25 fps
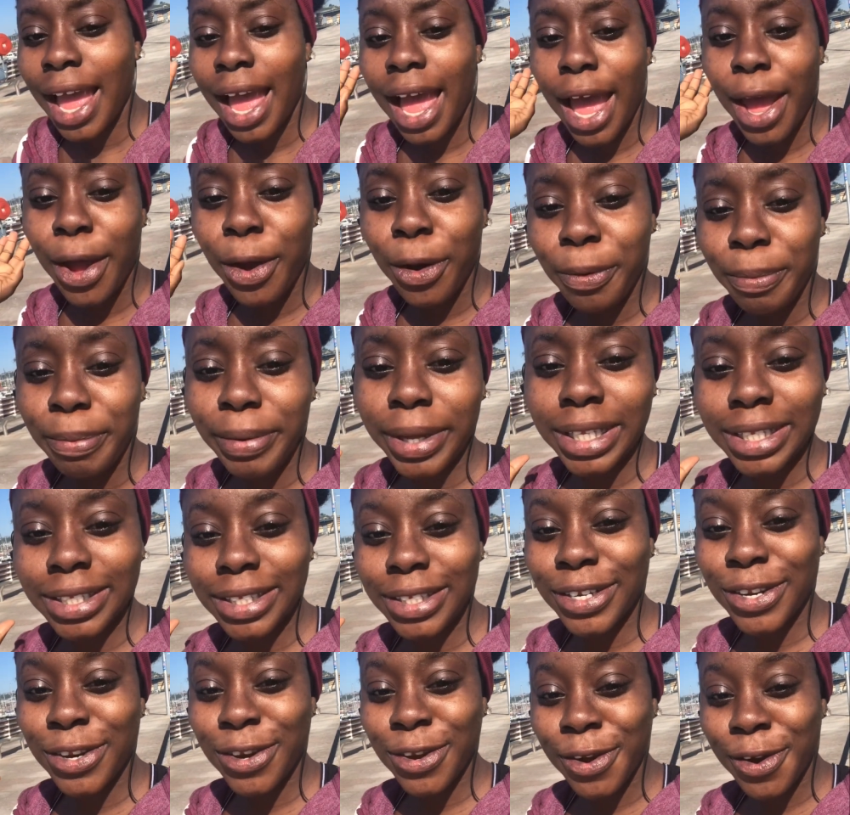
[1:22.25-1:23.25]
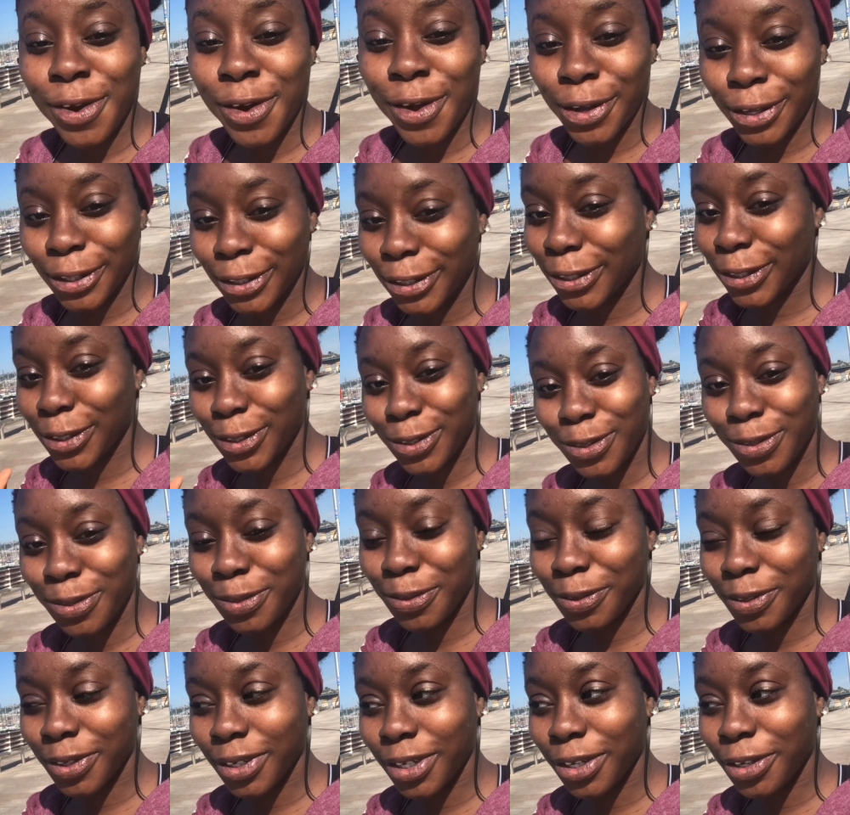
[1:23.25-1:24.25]
I hope it's not
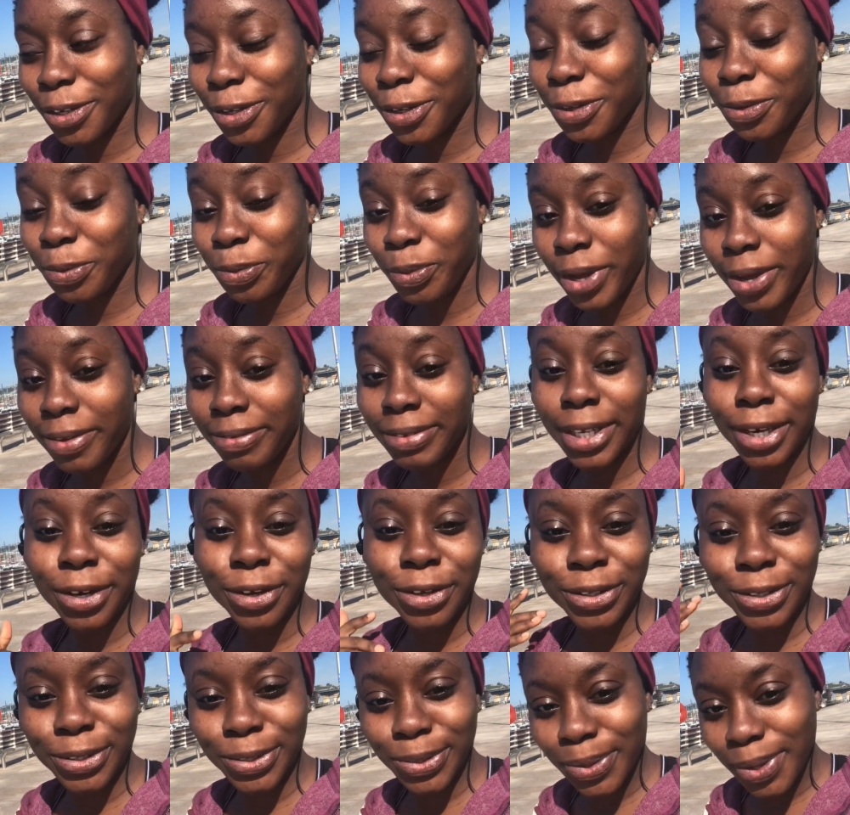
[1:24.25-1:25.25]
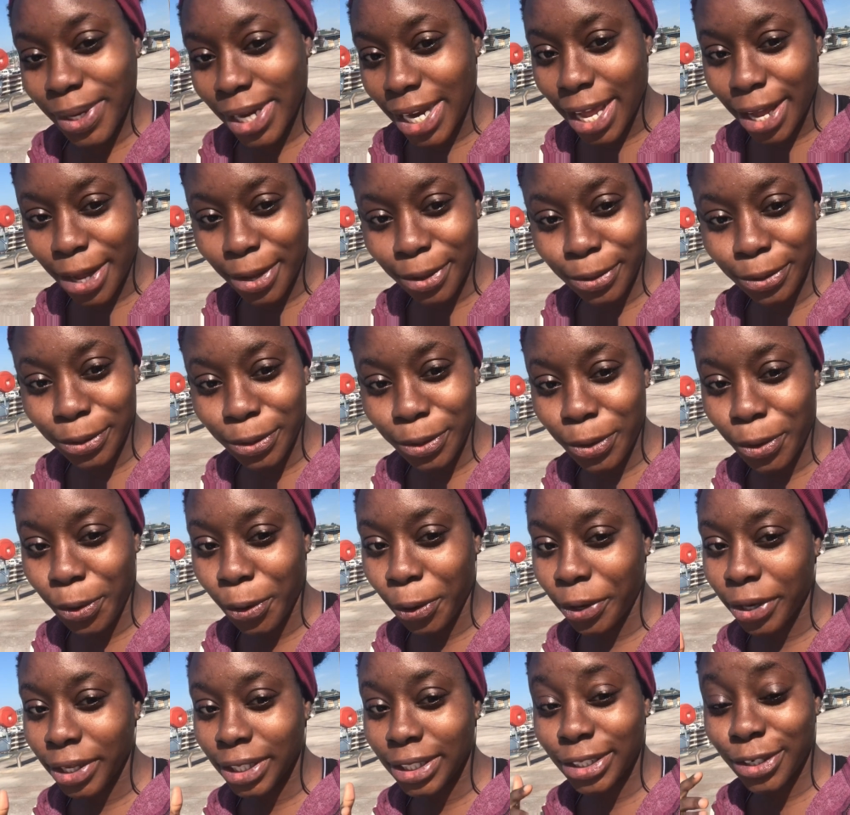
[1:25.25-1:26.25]
too, you know, the waves are not too loud
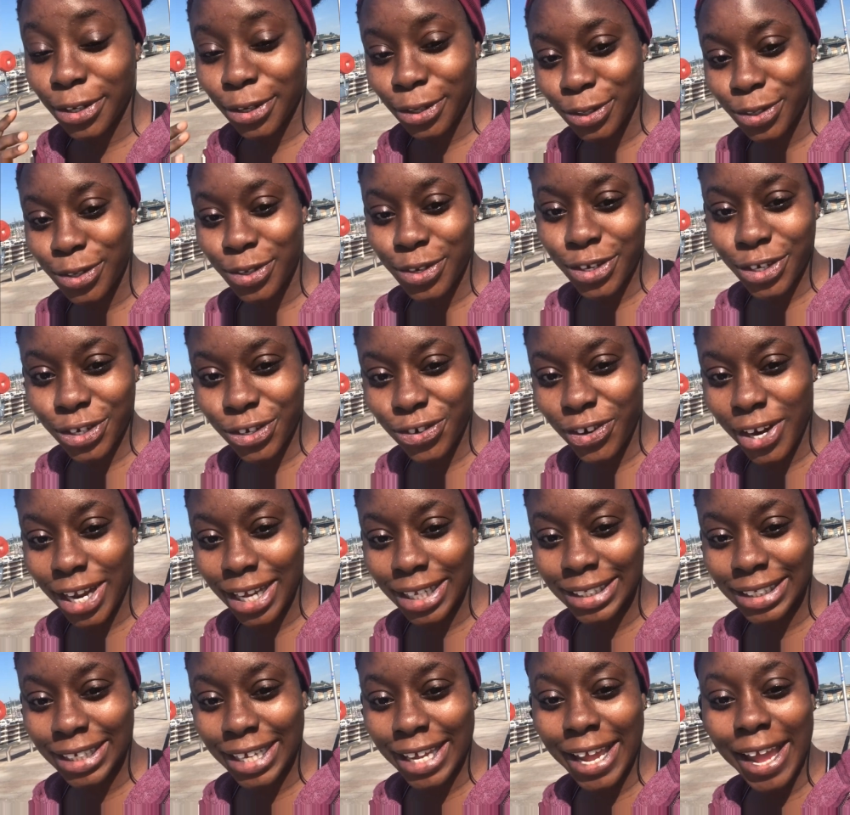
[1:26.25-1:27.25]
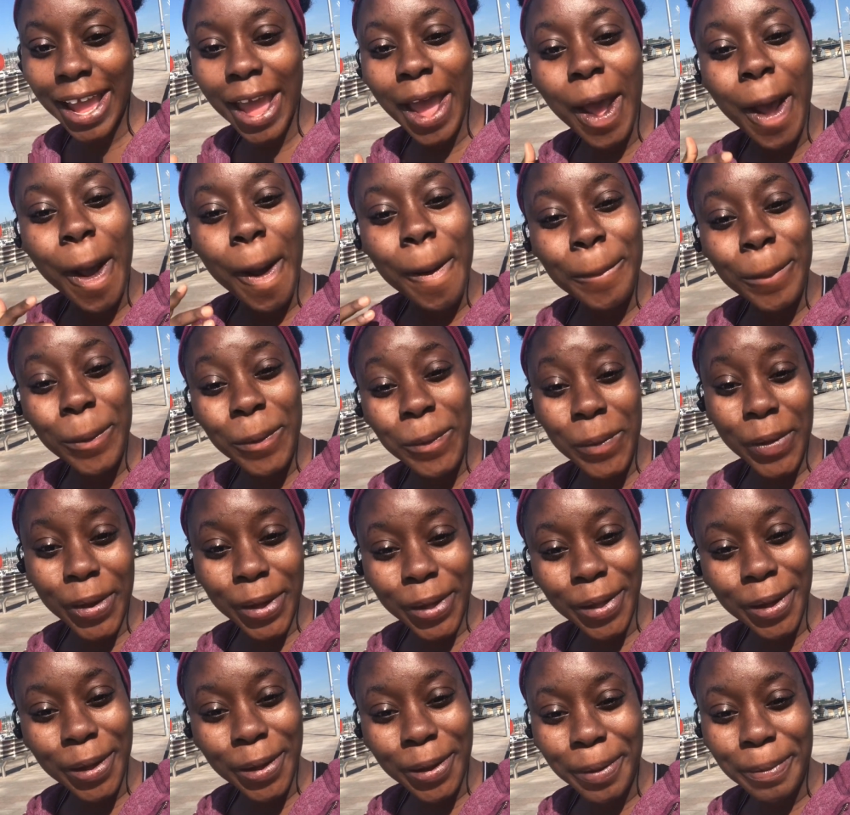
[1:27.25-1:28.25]
or it's not too distracting. But
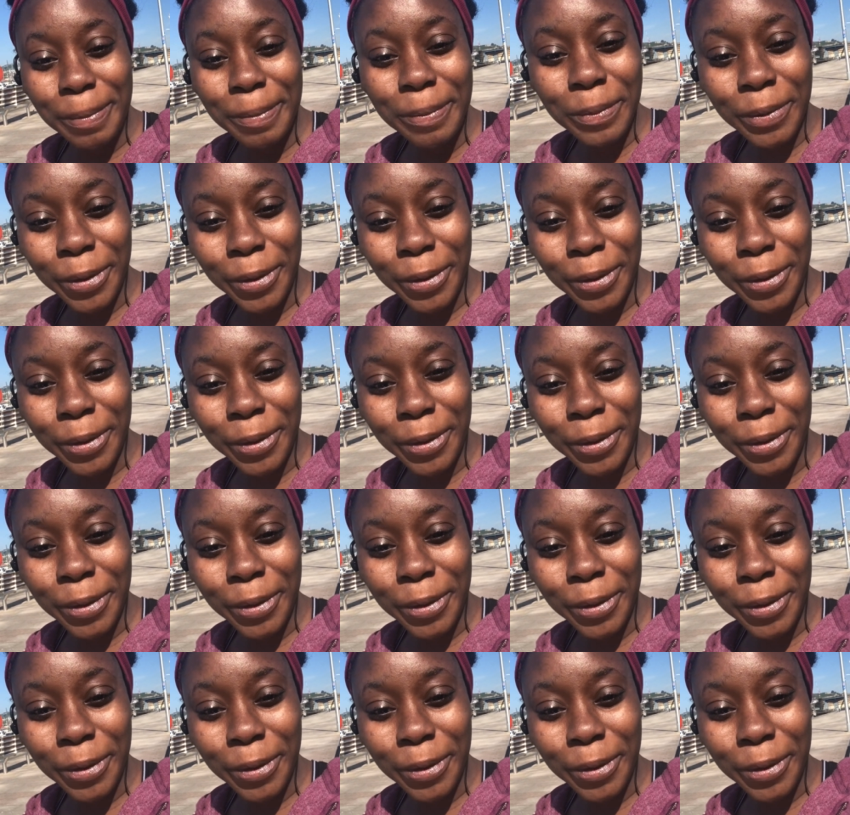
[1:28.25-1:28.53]
welcome